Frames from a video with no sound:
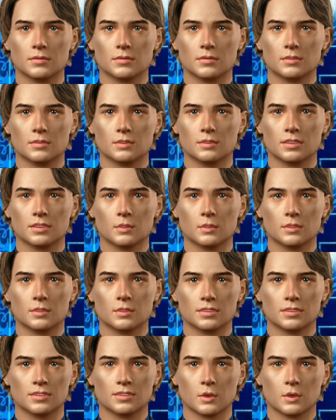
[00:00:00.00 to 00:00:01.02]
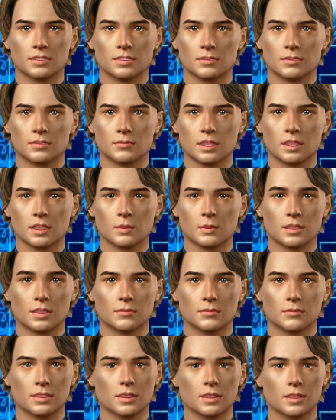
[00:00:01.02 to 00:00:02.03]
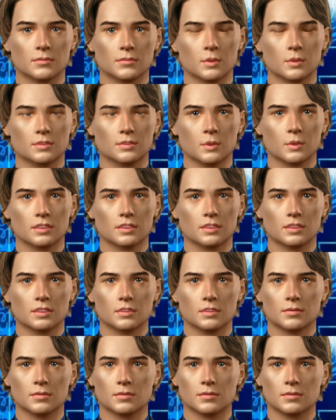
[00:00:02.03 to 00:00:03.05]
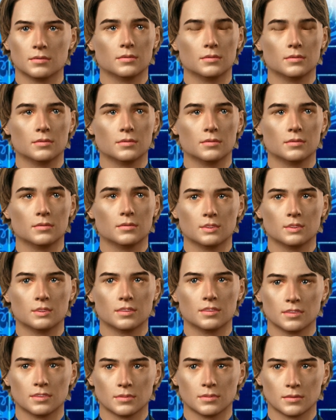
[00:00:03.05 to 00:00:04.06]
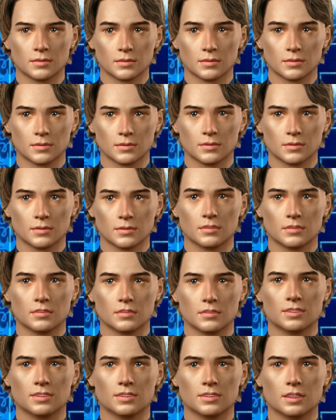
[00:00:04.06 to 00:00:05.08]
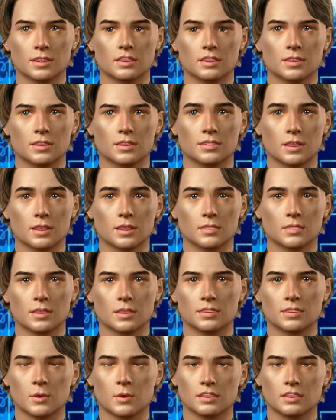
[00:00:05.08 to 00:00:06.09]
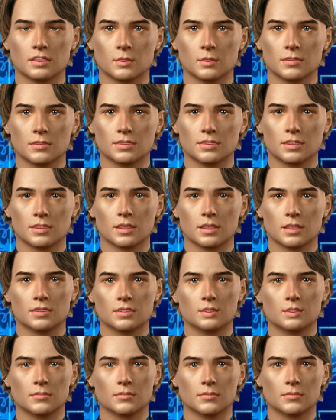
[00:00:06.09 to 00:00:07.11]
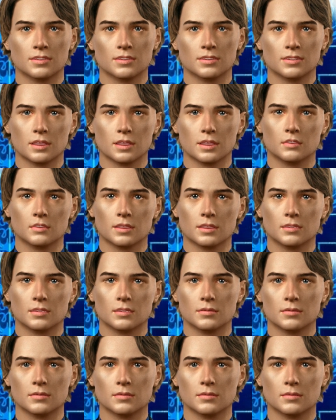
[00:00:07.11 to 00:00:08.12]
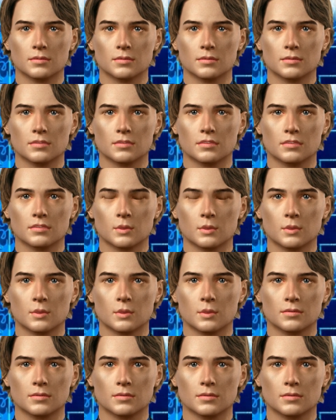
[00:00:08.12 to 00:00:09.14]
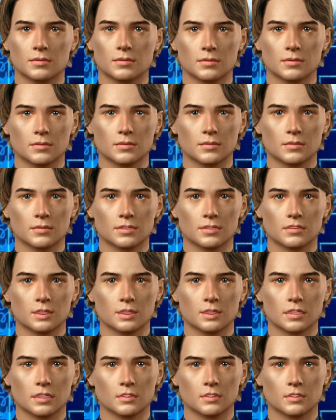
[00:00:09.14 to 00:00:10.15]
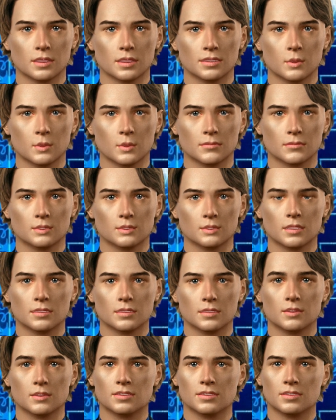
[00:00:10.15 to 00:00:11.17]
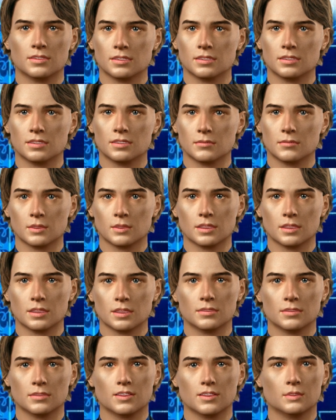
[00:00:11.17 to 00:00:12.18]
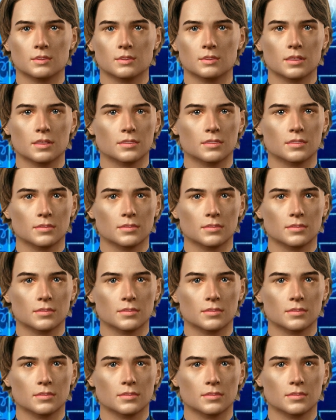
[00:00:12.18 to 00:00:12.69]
Reduced costs by automating more calls. 3. Flexibility and control to update your application. 4. Differentiate your brand with a custom voice experience.